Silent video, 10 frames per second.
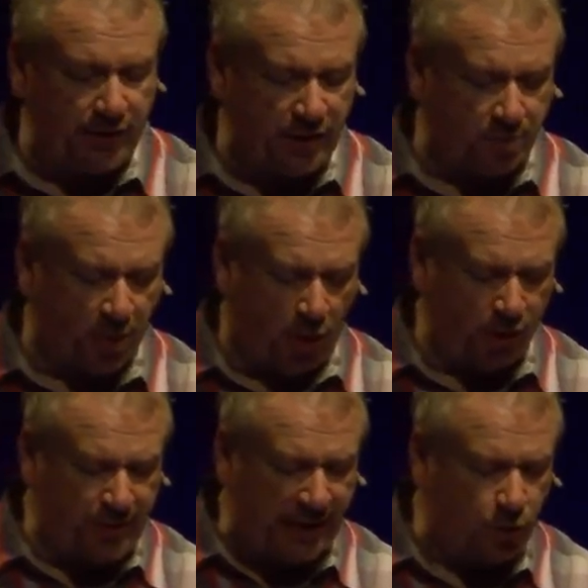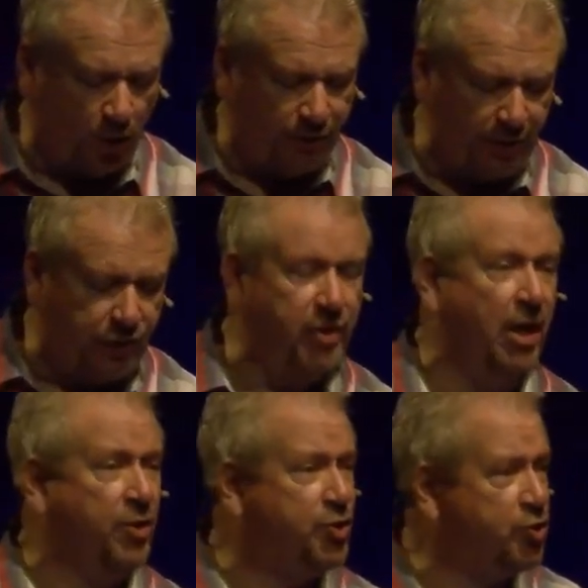this because that's what this
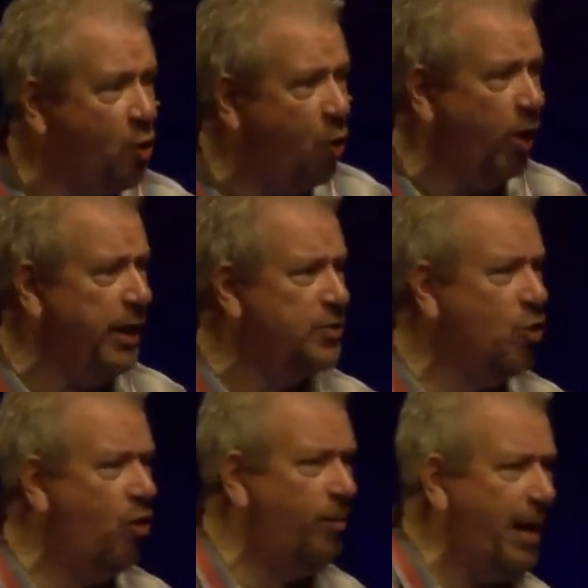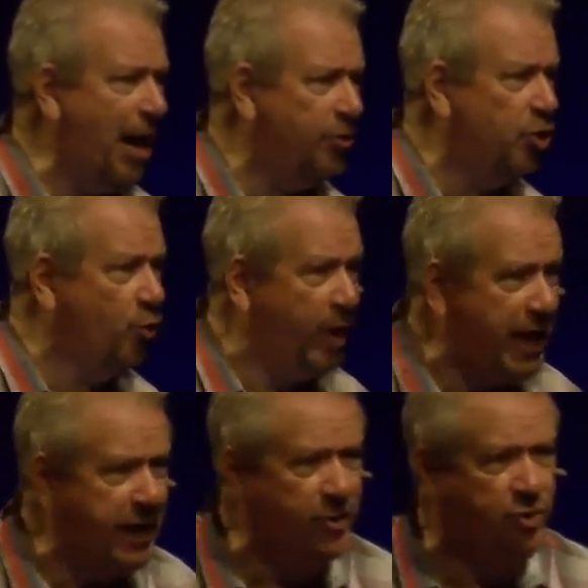story is all about. You're
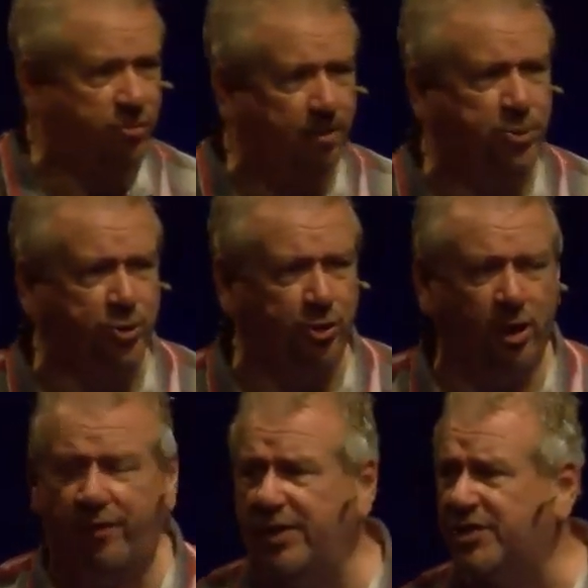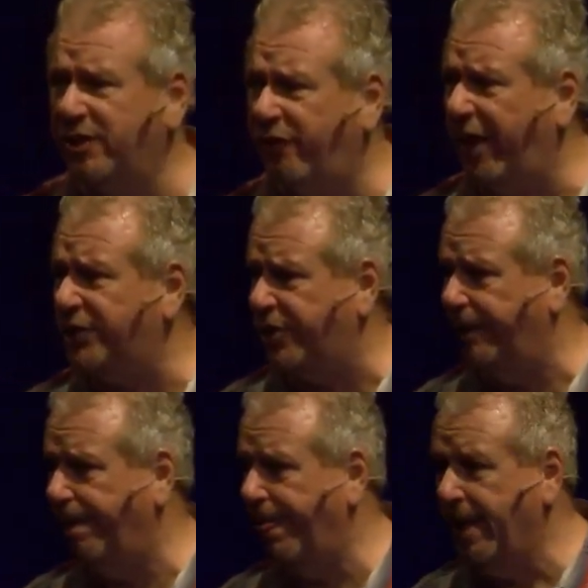reading scripture of his confession.